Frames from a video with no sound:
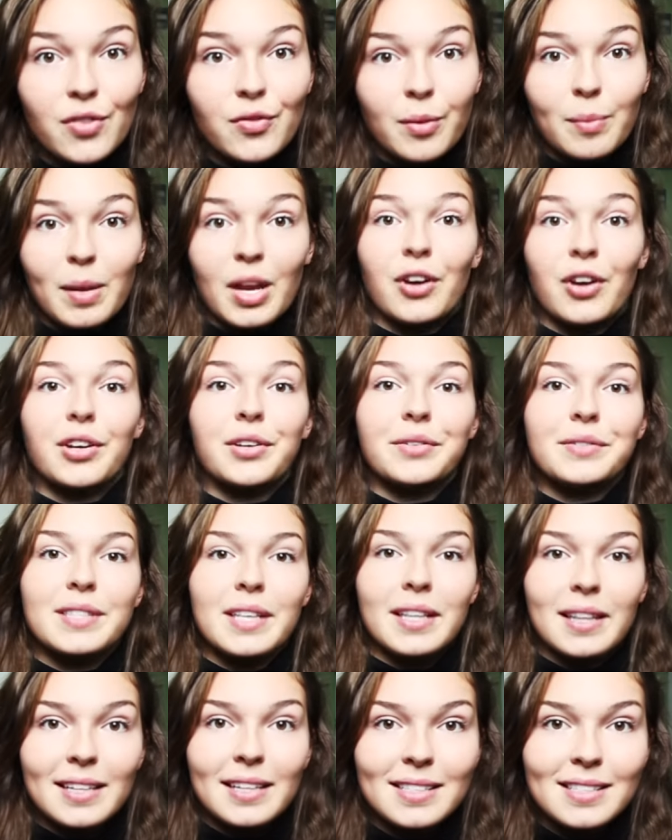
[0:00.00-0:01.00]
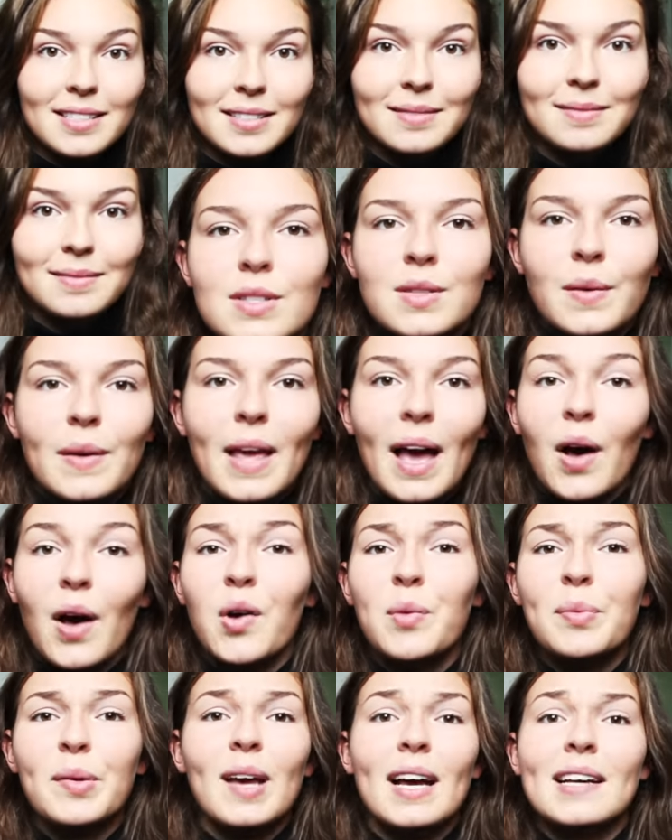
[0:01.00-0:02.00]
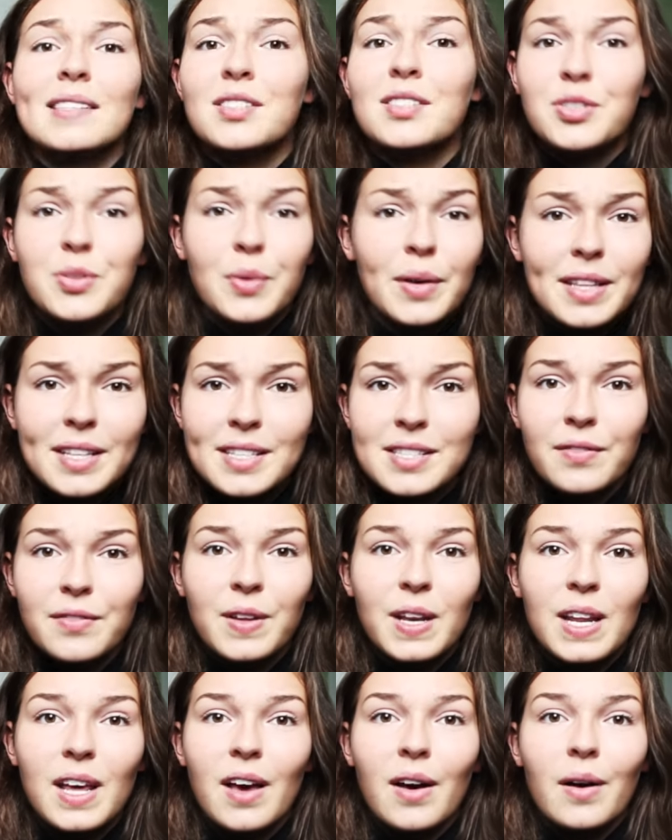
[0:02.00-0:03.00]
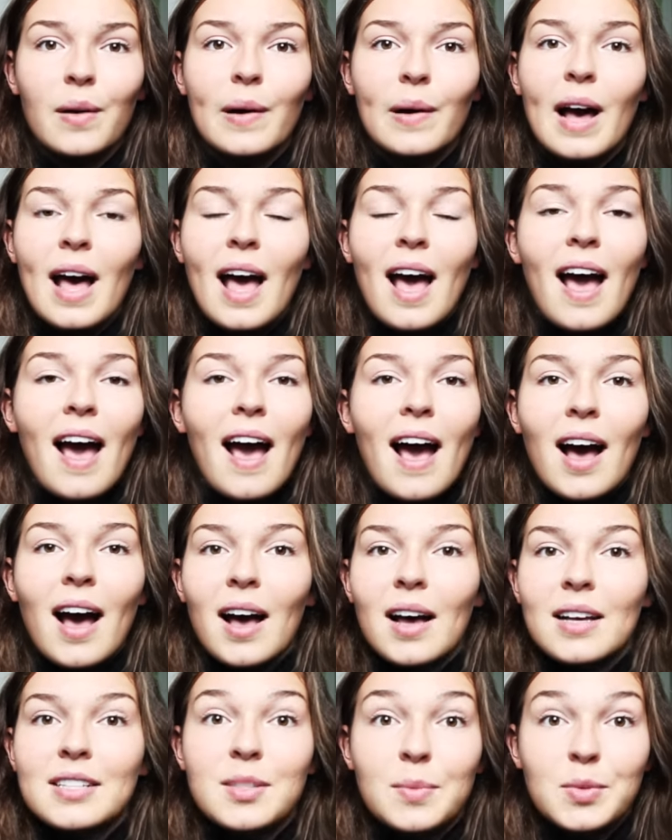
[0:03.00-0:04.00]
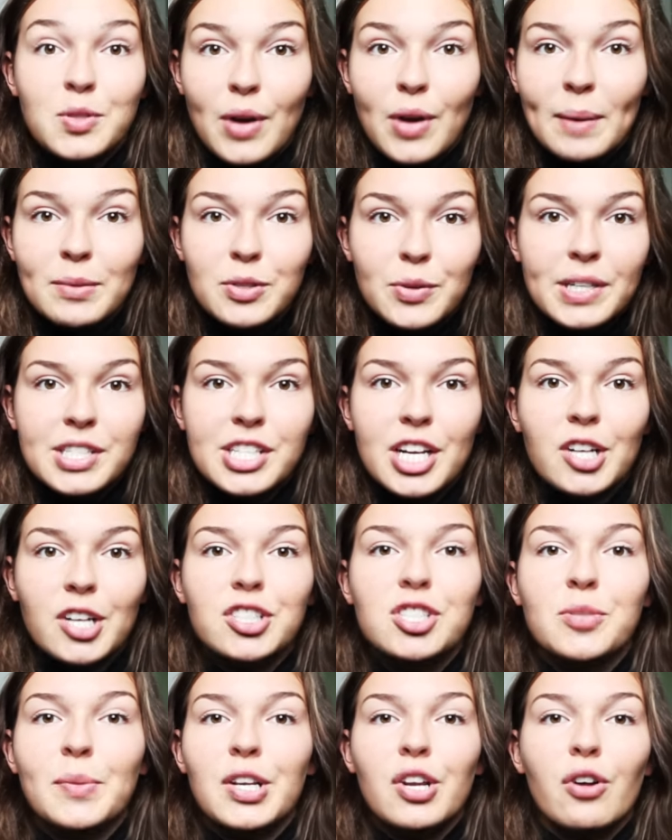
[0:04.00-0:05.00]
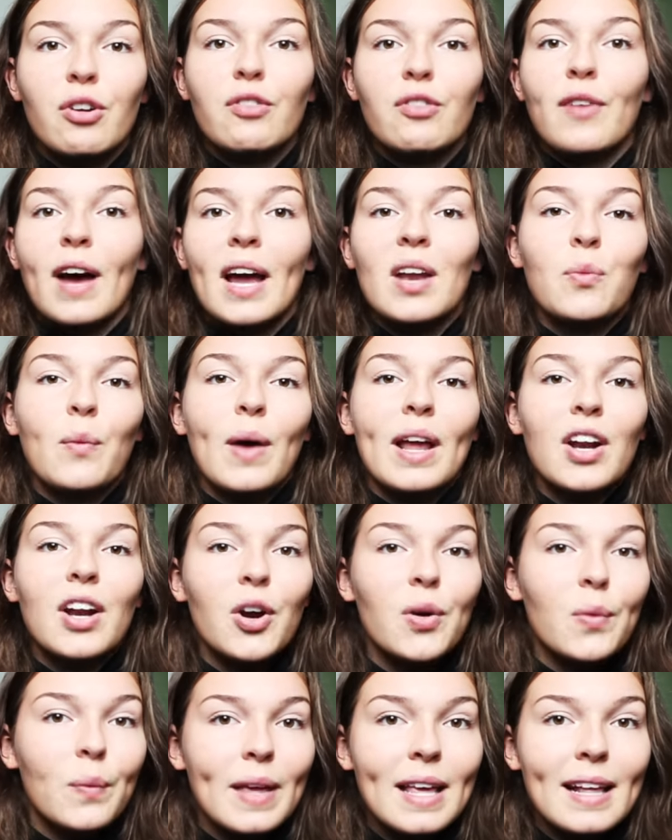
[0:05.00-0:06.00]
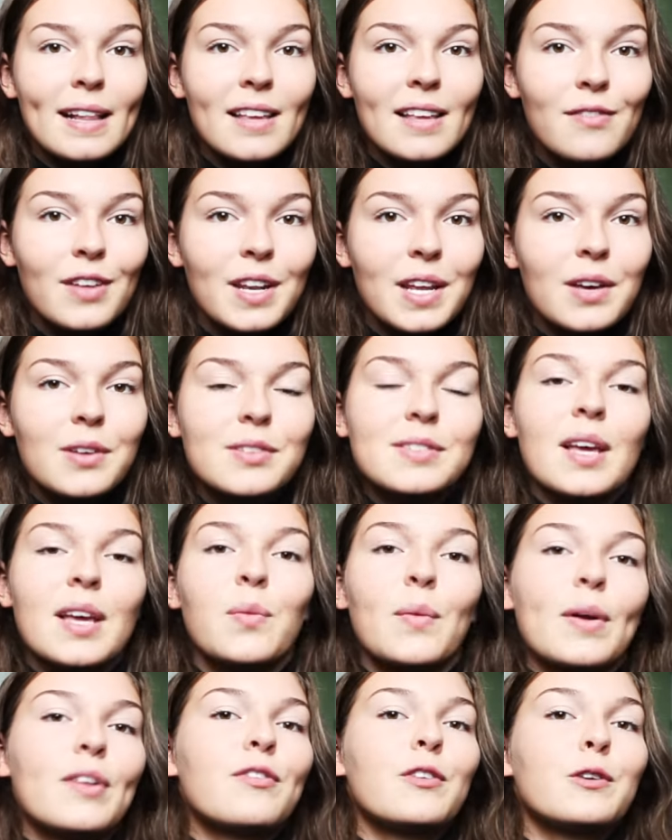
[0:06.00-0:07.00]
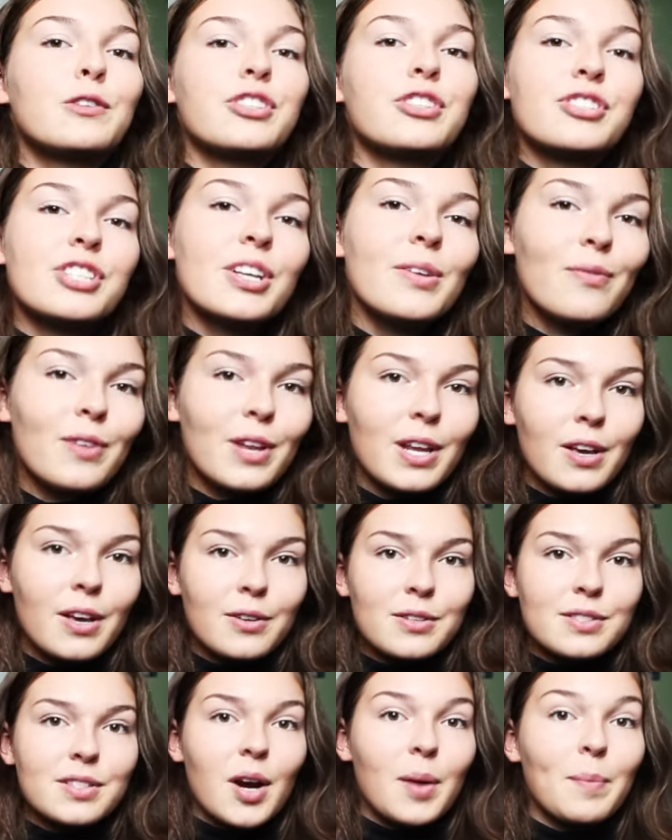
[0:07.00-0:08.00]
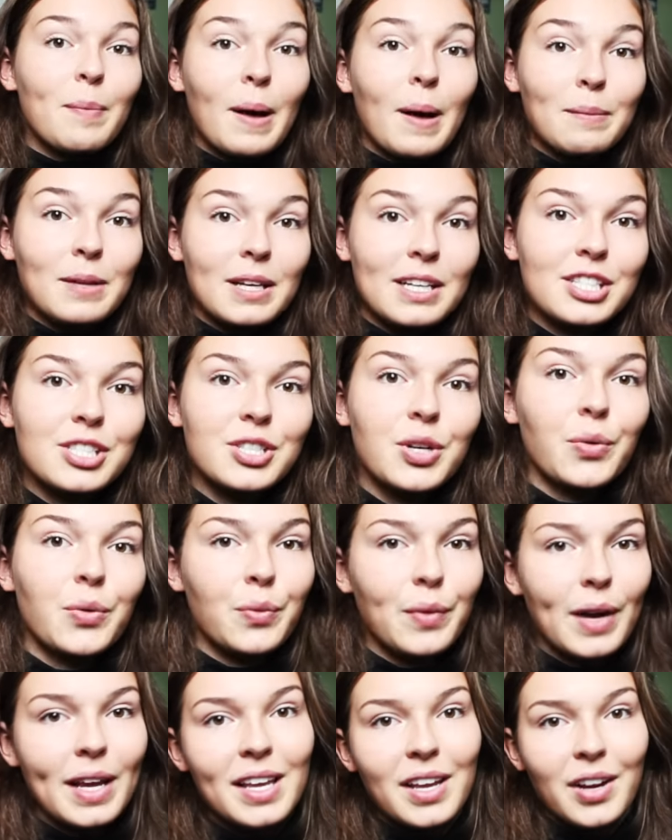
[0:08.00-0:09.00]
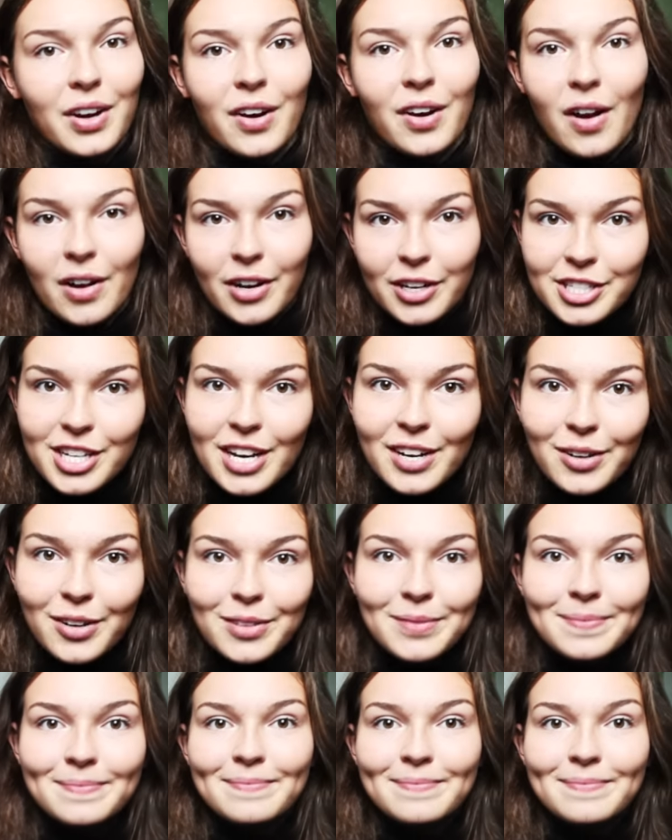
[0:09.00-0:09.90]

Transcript: from here in New Zealand. So yeah, hope you guys enjoy this video. Subscribe to our channel to be notified when our weekly videos and when future Jeep videos are published right here on our channel.